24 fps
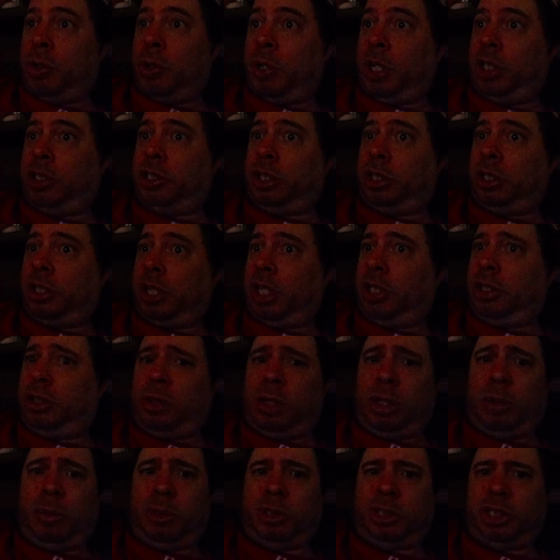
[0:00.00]
And I was like, I thought
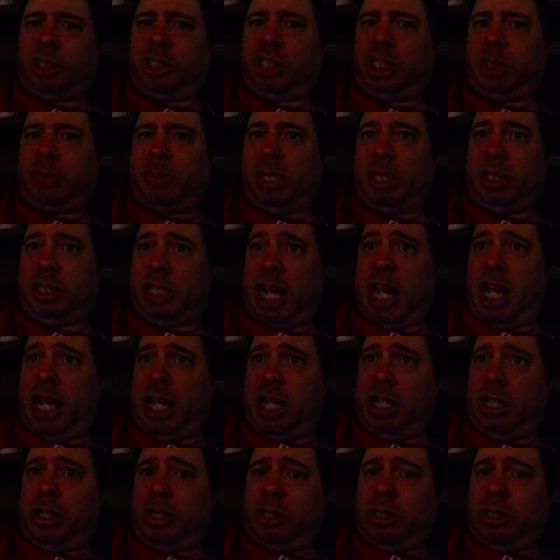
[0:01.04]
it was a six-man tag.